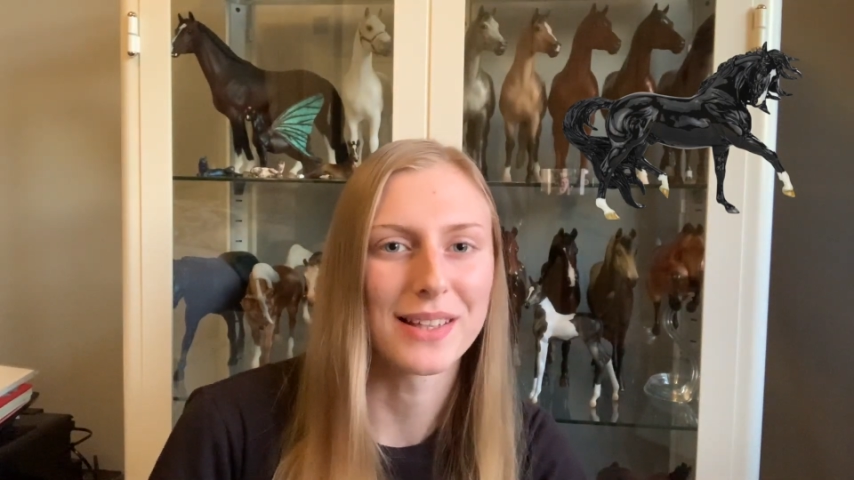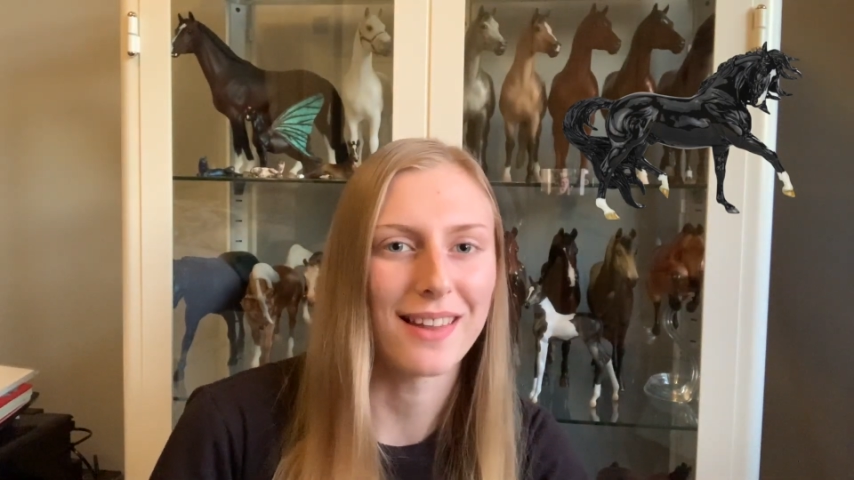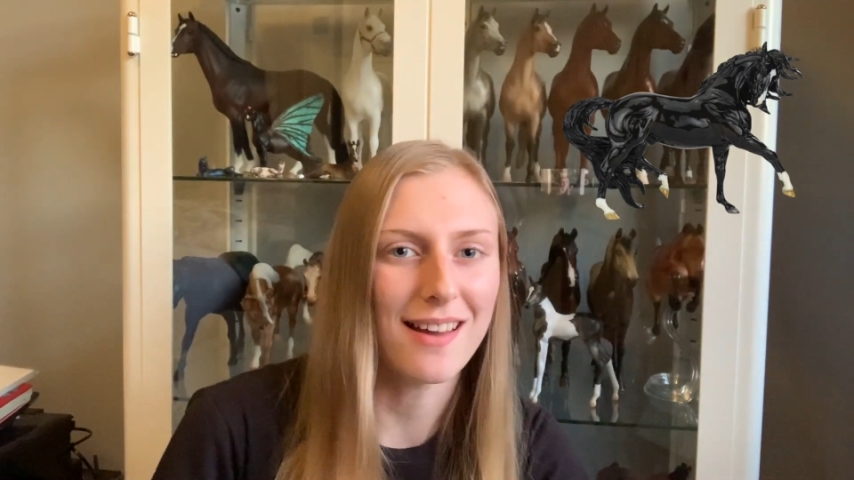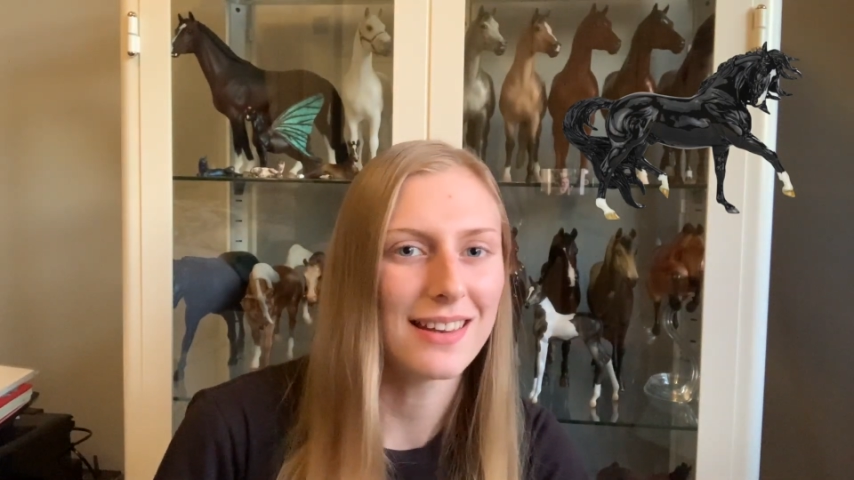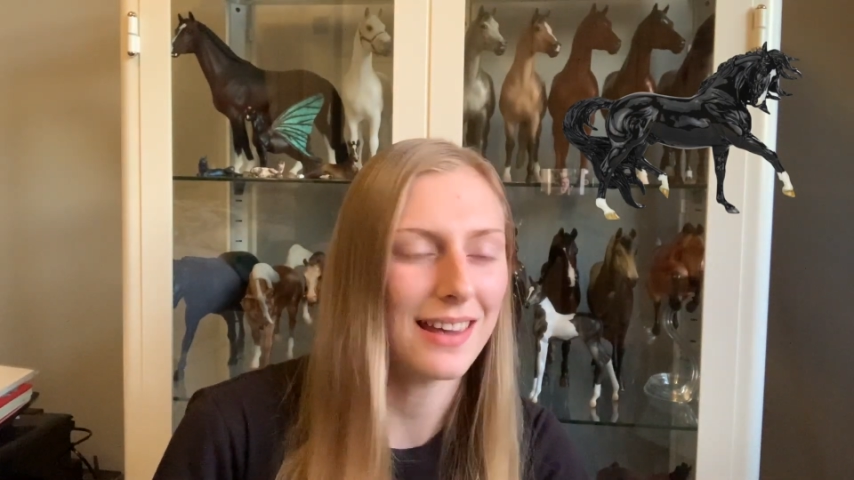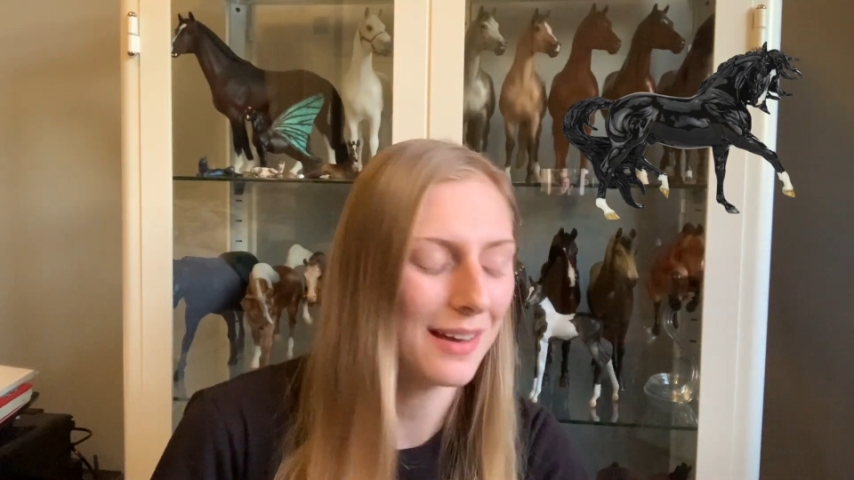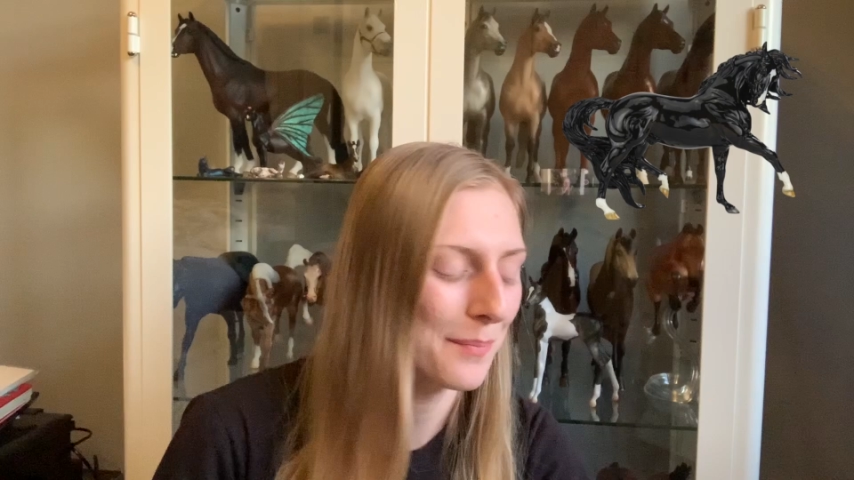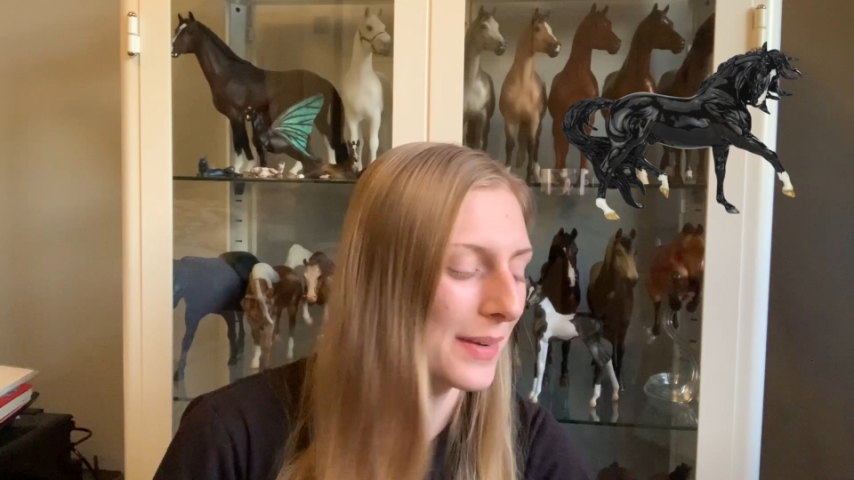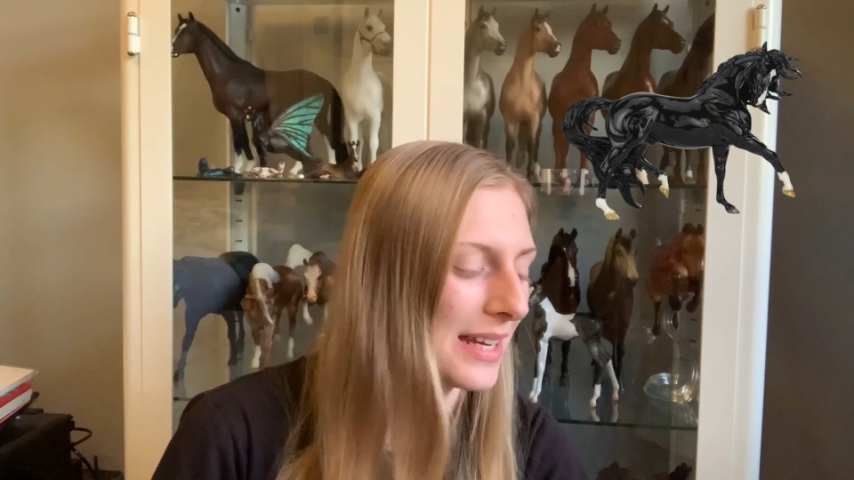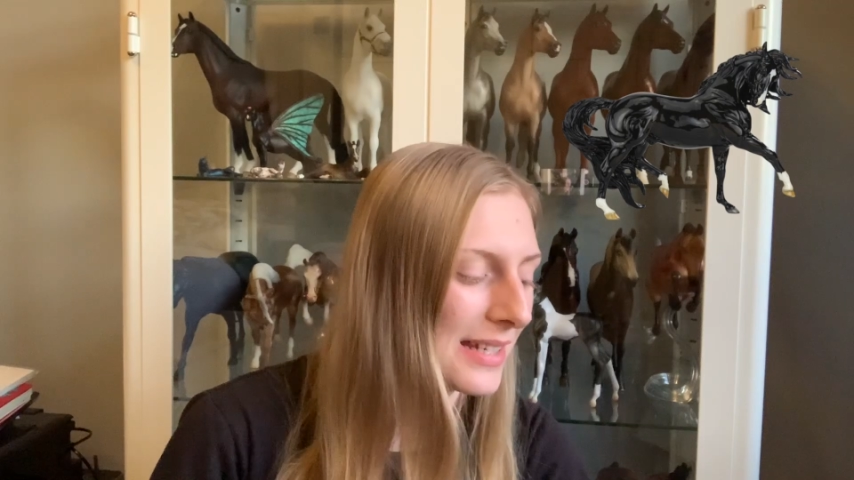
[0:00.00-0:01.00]
like
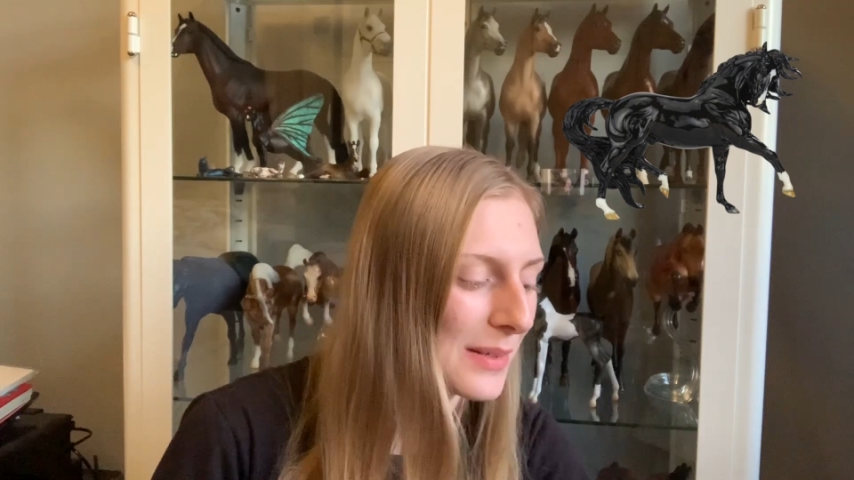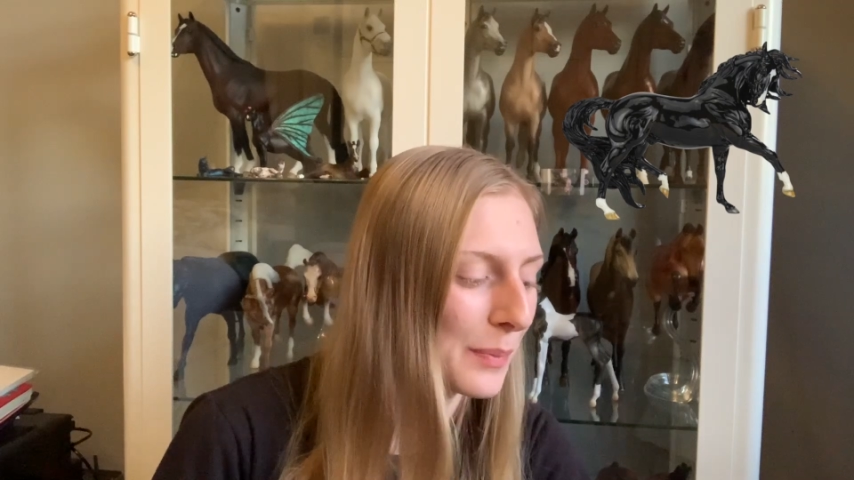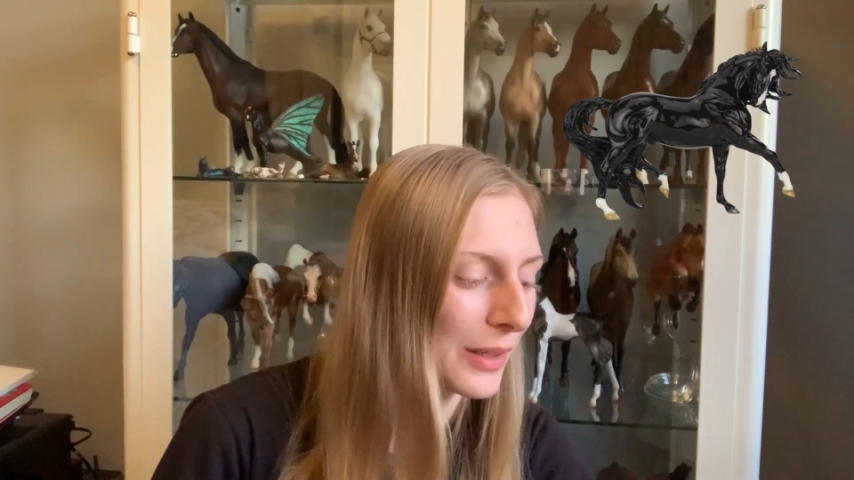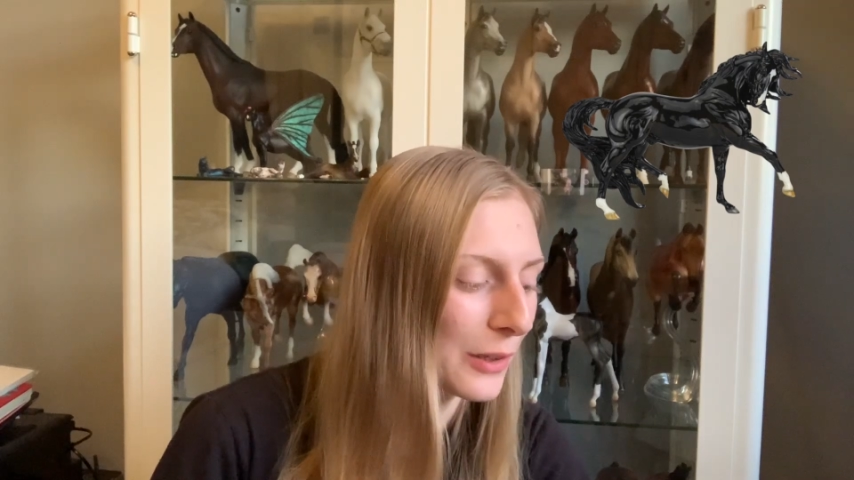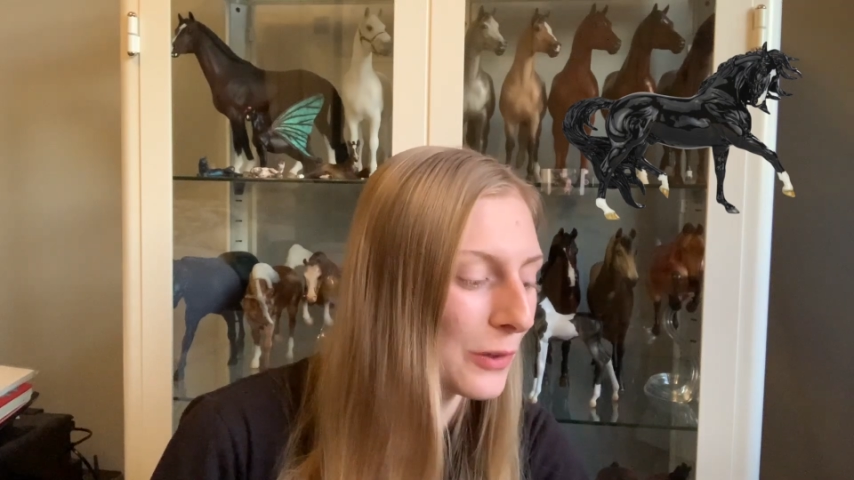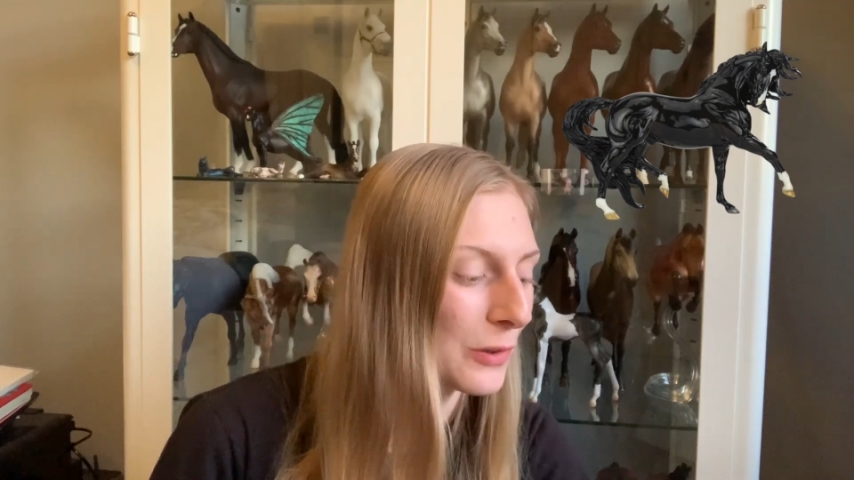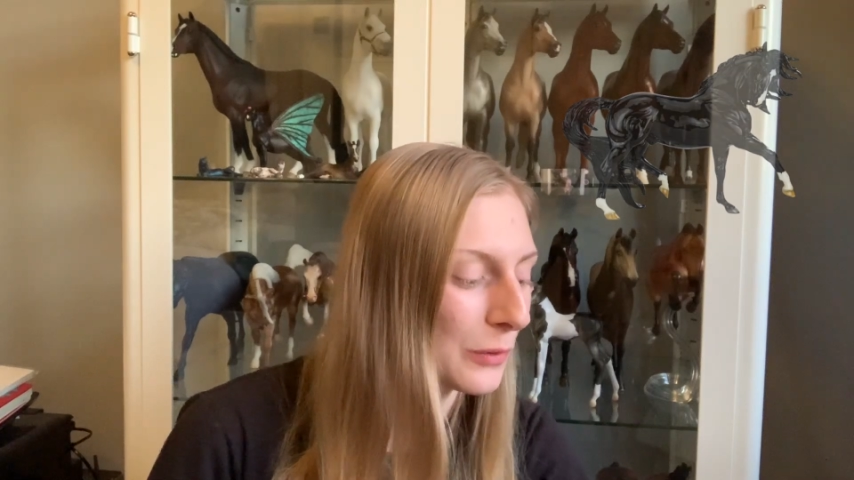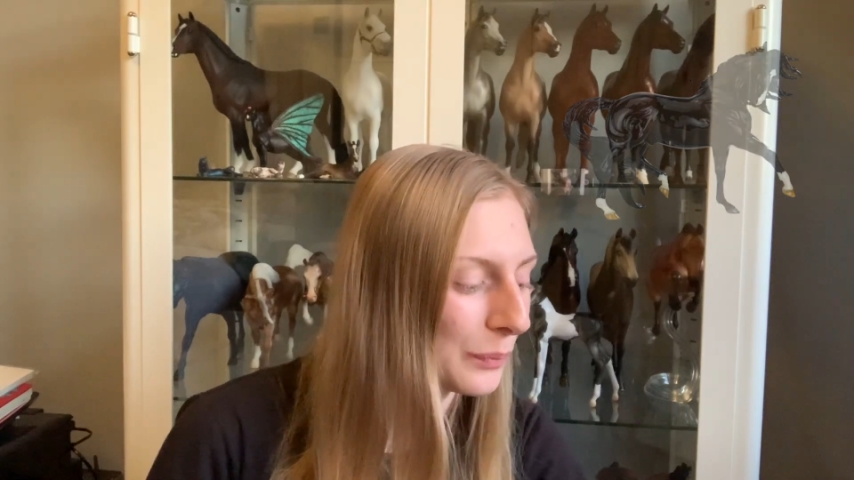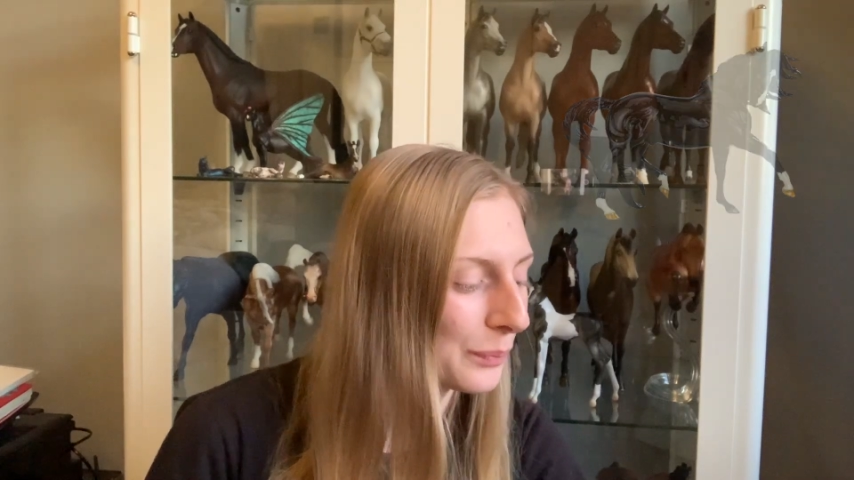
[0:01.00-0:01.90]
him. He's pretty cool.